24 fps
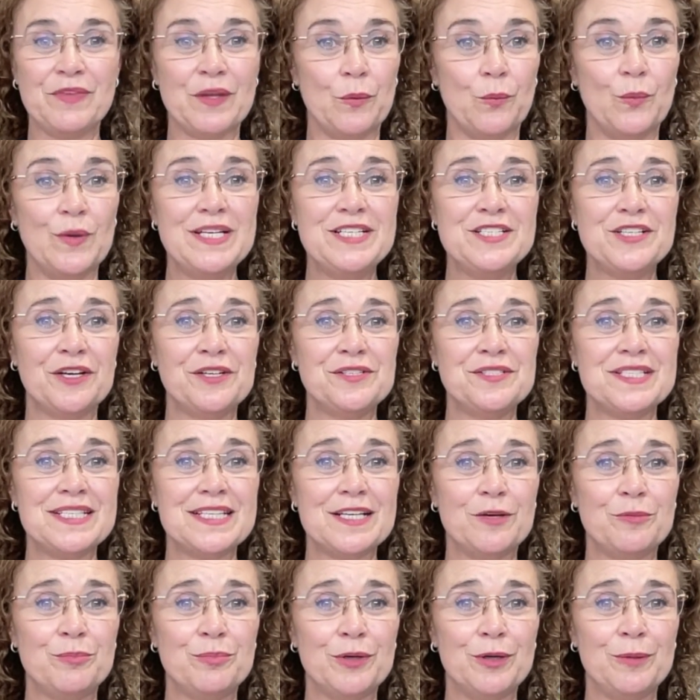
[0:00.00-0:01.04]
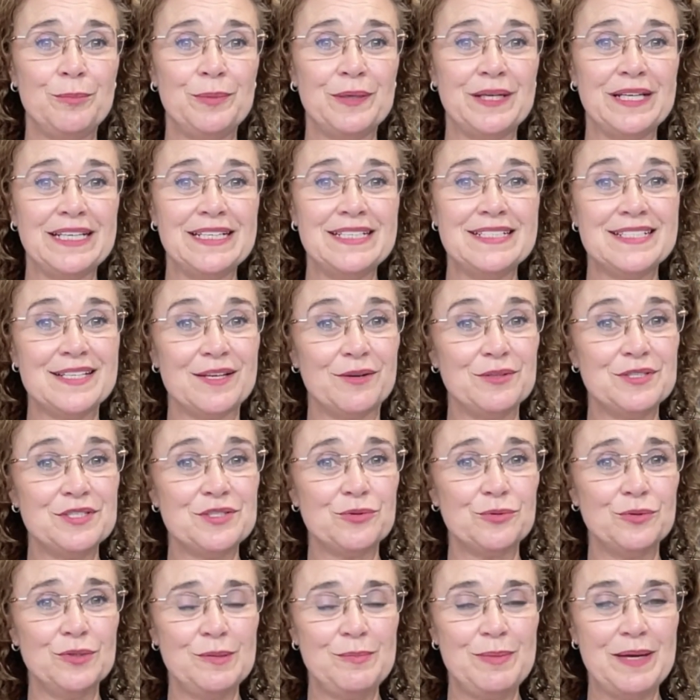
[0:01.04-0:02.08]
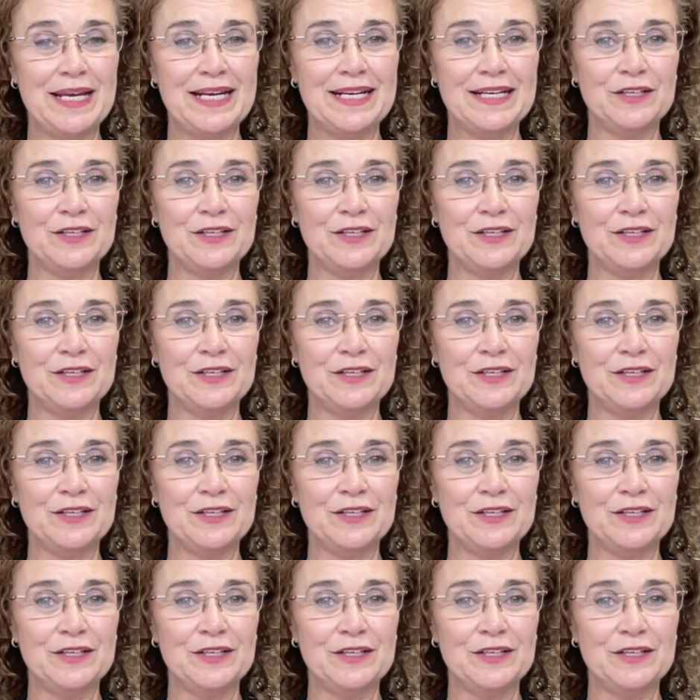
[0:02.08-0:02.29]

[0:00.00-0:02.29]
We don't sell property, so it's all about